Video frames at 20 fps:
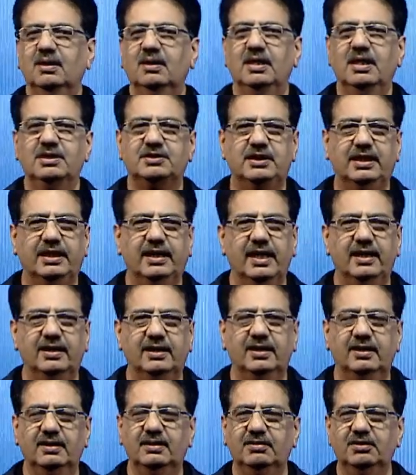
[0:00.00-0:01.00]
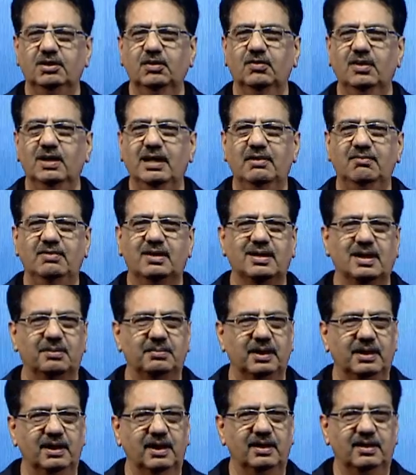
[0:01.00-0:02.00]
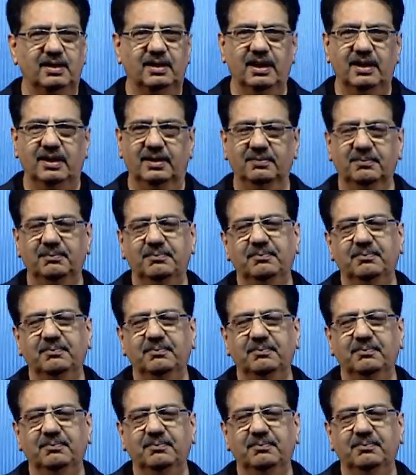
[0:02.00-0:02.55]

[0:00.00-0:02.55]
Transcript: restricted, you will never come here again.